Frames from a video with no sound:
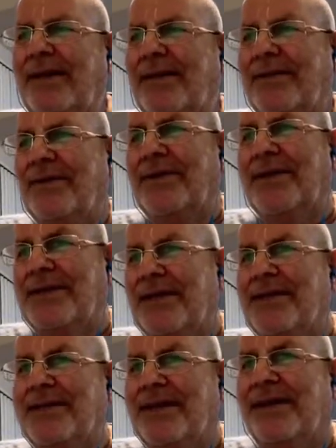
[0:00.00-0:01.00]
So this
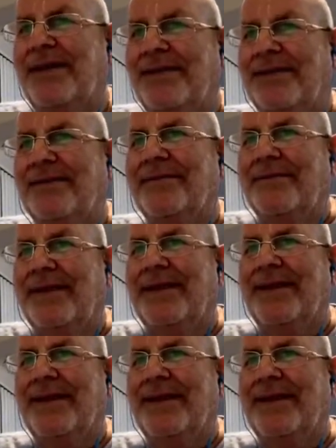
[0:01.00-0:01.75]
is an